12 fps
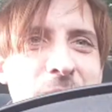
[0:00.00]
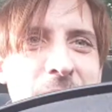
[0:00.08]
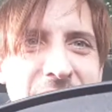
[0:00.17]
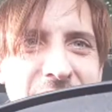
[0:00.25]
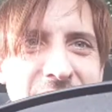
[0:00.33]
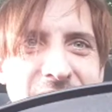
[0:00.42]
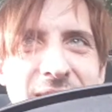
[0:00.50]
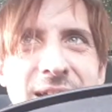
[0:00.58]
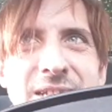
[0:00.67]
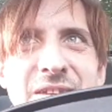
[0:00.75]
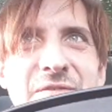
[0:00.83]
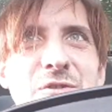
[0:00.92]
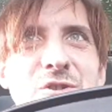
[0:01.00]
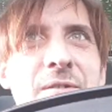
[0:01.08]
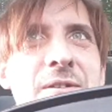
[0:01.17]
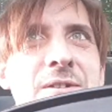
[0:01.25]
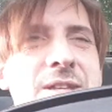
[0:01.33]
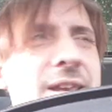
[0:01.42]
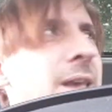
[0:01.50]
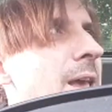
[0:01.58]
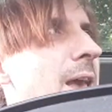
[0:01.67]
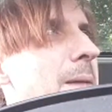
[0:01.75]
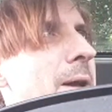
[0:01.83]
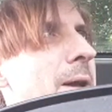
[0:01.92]
these days if you turn around and say, hey
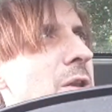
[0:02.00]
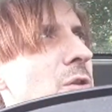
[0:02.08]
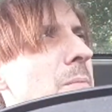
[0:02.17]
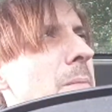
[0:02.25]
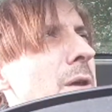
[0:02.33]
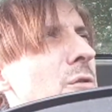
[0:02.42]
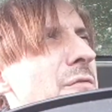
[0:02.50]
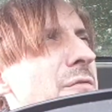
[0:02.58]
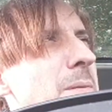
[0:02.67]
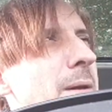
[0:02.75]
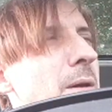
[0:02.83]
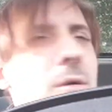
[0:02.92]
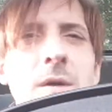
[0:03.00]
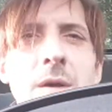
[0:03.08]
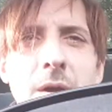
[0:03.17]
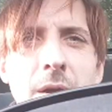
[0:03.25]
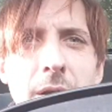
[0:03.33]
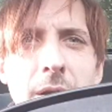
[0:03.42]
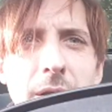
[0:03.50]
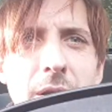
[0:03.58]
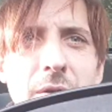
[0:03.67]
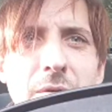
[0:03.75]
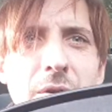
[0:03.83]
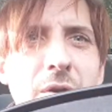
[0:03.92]
man, you're male or female?
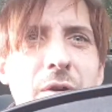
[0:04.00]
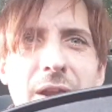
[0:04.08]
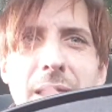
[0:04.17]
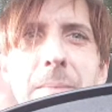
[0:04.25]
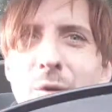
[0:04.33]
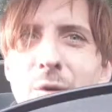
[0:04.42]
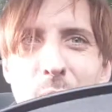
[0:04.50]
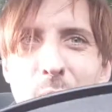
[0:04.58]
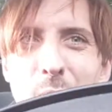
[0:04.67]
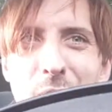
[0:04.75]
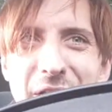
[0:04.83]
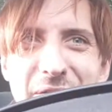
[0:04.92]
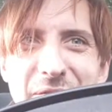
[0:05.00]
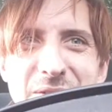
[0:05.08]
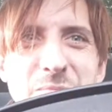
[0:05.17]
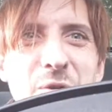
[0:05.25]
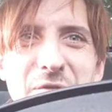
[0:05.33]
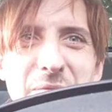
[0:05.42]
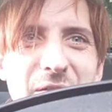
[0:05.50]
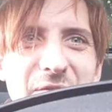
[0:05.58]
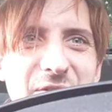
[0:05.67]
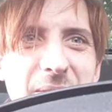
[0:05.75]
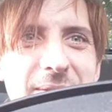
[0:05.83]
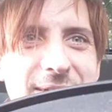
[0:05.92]
You got to keep it a little wider. There's more than male and
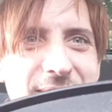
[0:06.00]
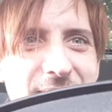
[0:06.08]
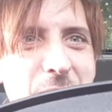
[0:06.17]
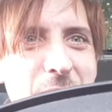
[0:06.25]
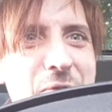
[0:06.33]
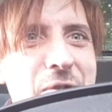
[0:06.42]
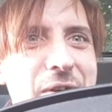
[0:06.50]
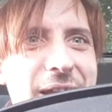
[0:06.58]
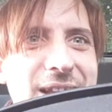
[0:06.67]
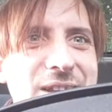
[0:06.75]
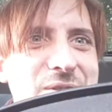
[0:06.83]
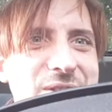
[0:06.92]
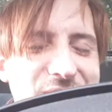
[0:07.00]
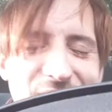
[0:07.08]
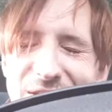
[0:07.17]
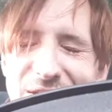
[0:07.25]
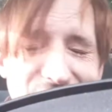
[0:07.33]
female, however. We'll not get into it. It's a